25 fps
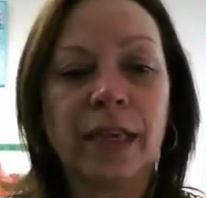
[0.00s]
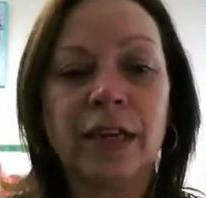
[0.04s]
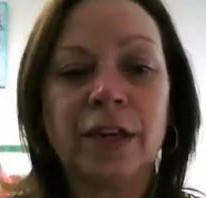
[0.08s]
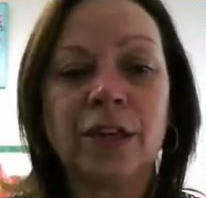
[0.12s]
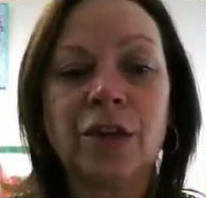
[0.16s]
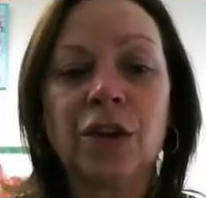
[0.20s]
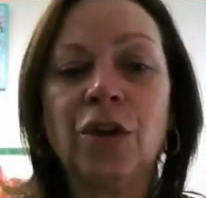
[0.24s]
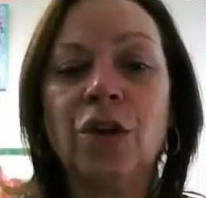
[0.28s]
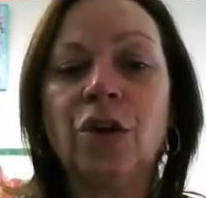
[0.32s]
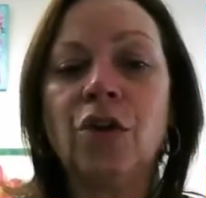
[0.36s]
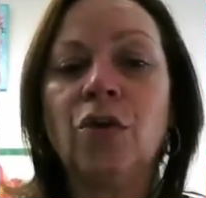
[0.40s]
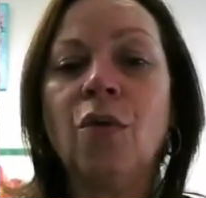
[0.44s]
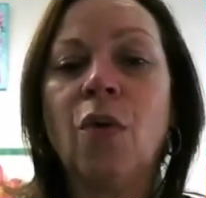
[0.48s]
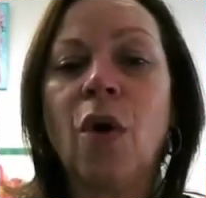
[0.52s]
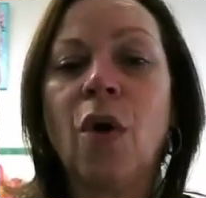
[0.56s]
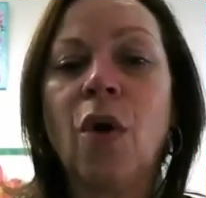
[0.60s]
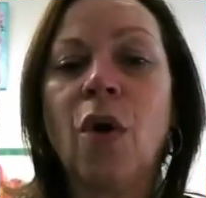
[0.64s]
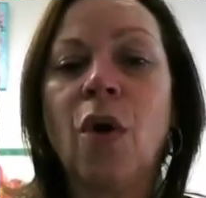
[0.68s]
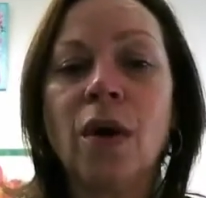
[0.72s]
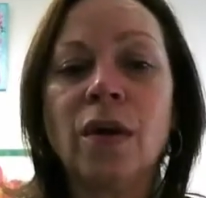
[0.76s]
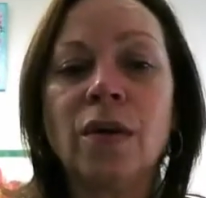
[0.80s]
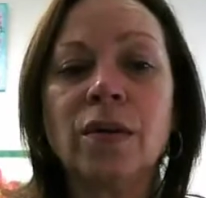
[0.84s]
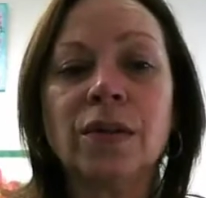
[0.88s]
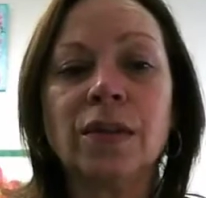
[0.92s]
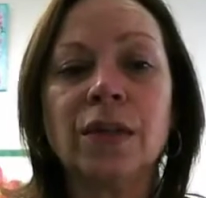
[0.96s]
And do you
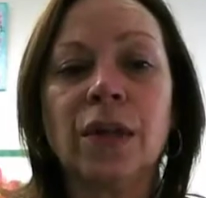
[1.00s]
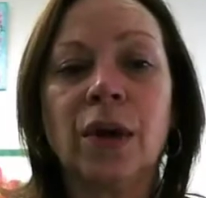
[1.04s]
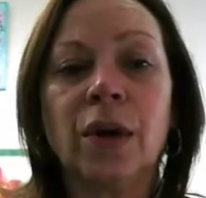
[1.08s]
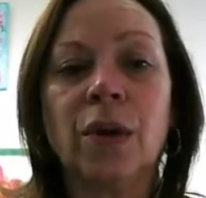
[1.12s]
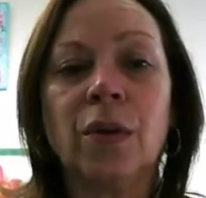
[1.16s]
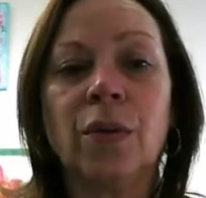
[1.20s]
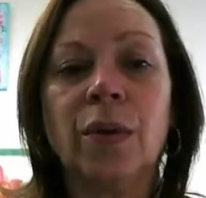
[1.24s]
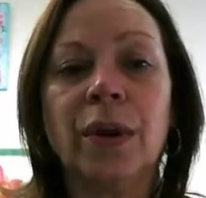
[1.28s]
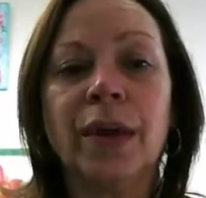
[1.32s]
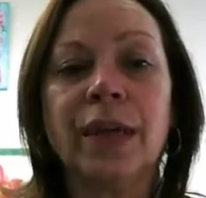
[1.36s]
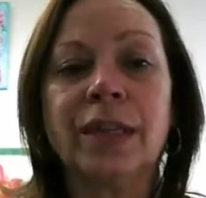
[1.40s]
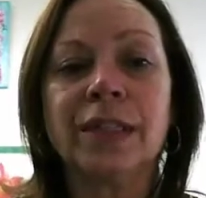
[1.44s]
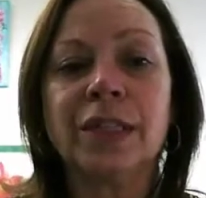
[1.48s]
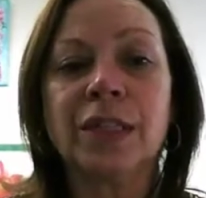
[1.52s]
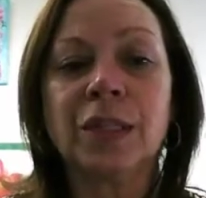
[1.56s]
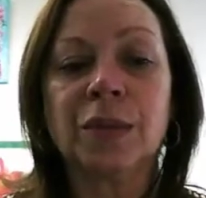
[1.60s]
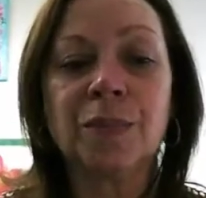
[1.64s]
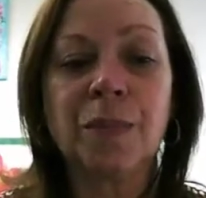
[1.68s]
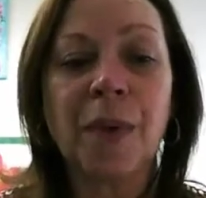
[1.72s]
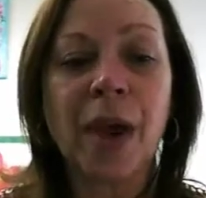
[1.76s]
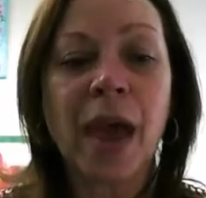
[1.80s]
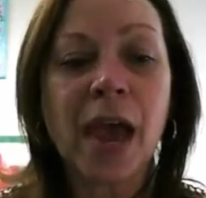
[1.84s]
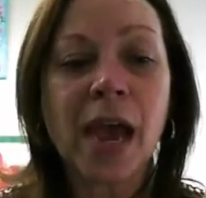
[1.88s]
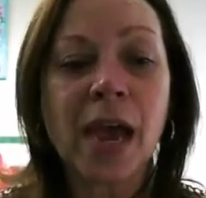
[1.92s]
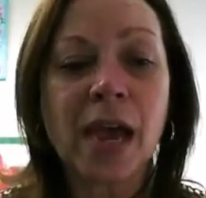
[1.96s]
also
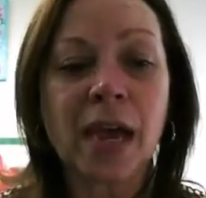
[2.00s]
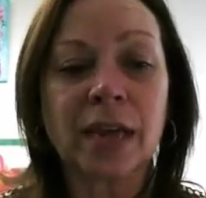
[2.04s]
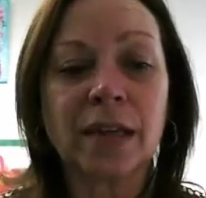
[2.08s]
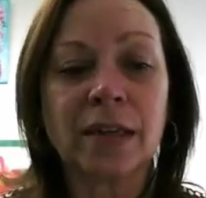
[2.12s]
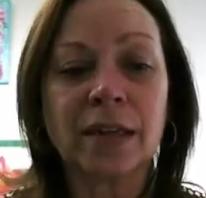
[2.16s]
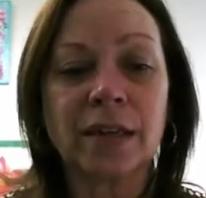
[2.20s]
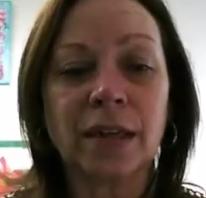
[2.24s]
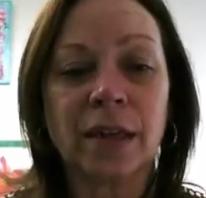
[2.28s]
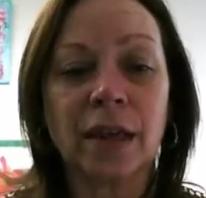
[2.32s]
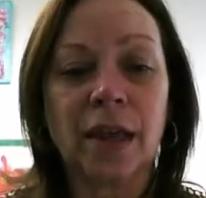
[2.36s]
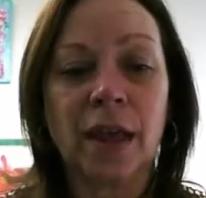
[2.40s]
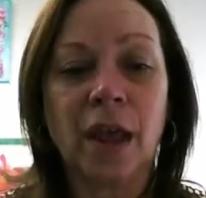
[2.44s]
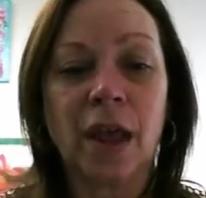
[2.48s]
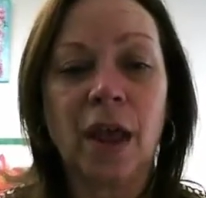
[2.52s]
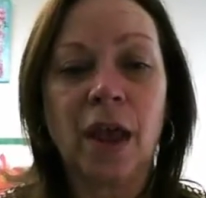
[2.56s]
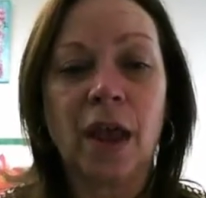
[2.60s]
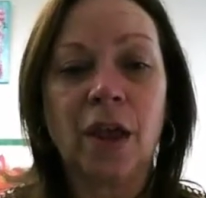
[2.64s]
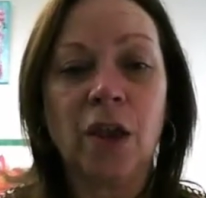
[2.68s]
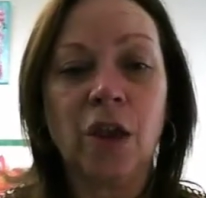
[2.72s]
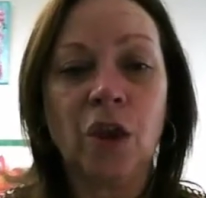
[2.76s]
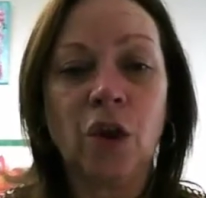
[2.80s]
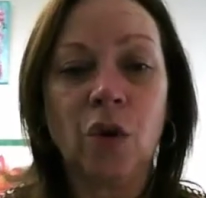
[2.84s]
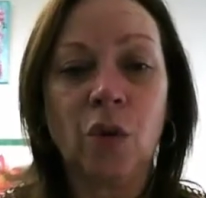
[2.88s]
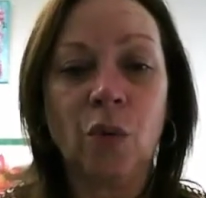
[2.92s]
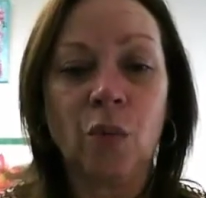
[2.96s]
inspect
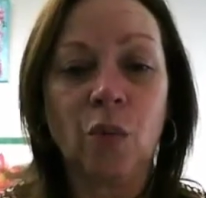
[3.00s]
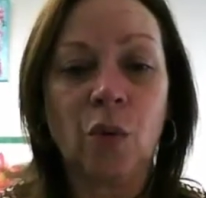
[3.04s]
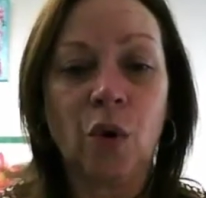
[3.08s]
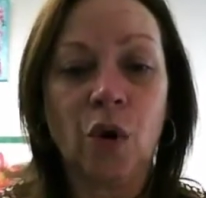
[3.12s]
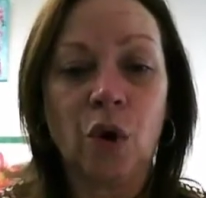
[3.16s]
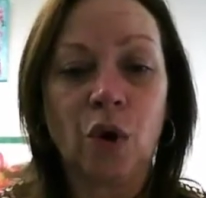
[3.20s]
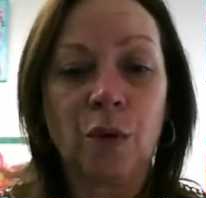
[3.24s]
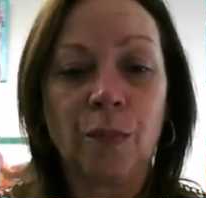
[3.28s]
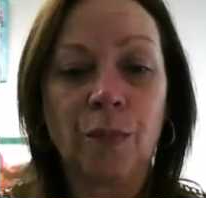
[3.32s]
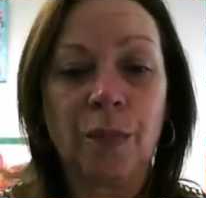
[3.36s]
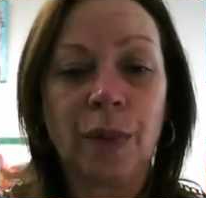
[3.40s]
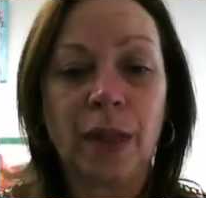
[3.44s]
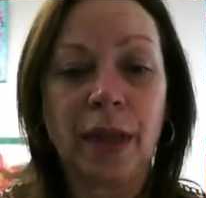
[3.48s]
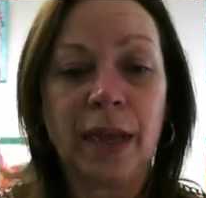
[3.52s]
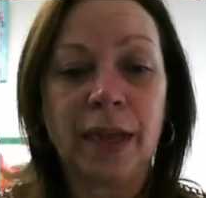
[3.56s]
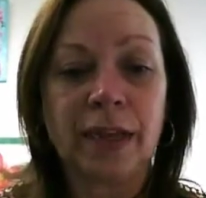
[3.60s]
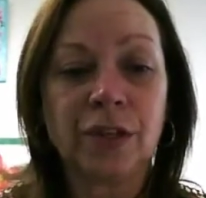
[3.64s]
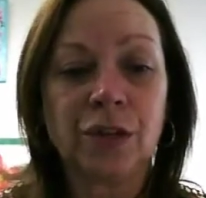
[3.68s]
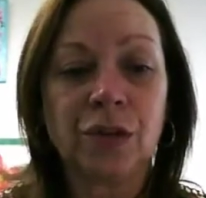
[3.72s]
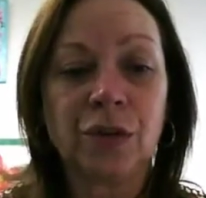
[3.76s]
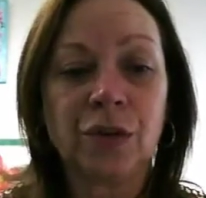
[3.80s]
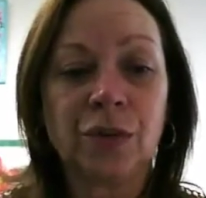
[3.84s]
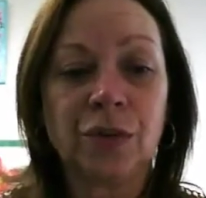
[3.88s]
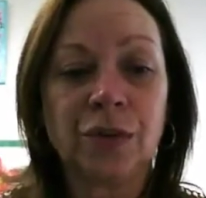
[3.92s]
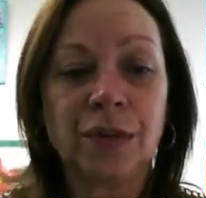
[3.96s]
your
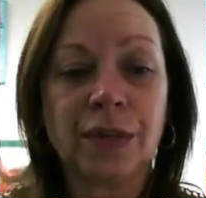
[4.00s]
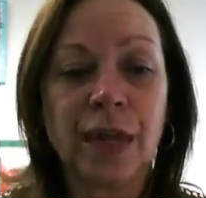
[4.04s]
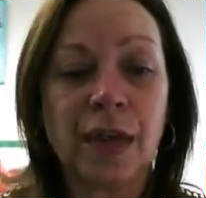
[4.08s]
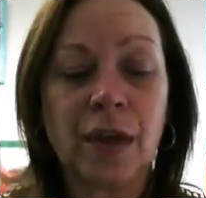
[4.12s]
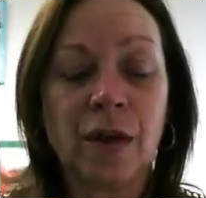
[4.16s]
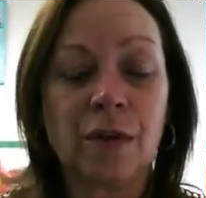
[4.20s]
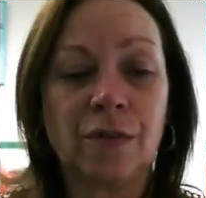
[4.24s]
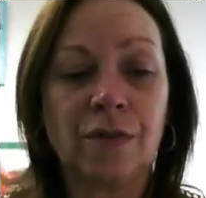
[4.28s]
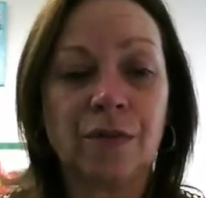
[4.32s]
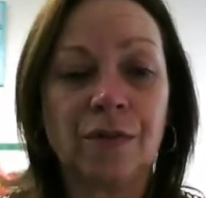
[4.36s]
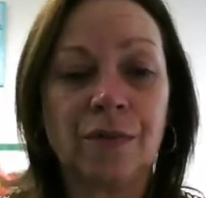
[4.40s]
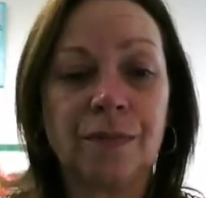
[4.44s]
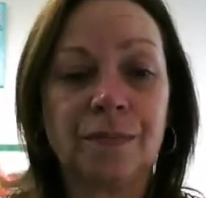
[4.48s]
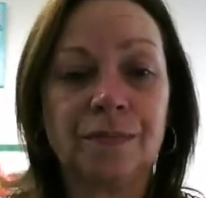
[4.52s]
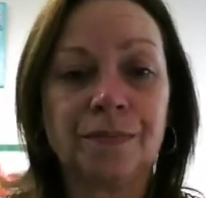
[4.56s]
workplace yourself?